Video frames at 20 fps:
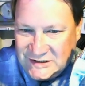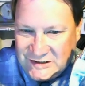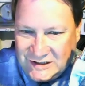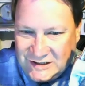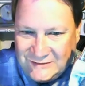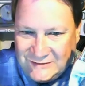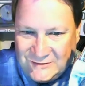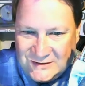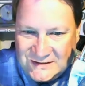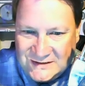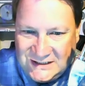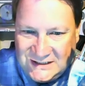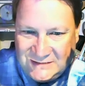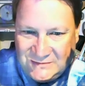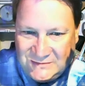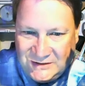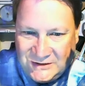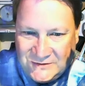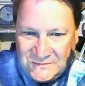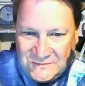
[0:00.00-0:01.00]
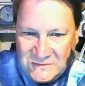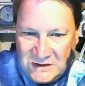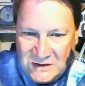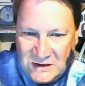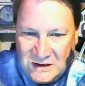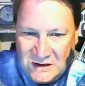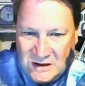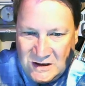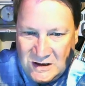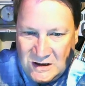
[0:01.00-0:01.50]
cover a team.
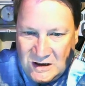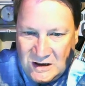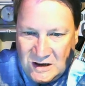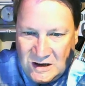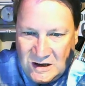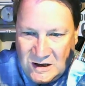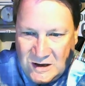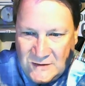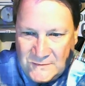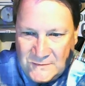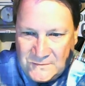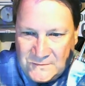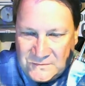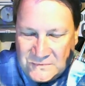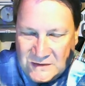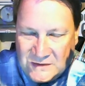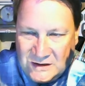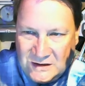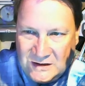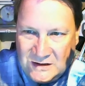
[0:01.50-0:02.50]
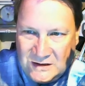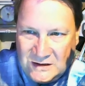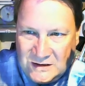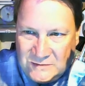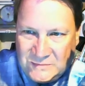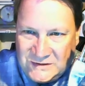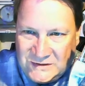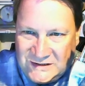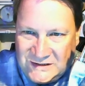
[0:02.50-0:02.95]
But the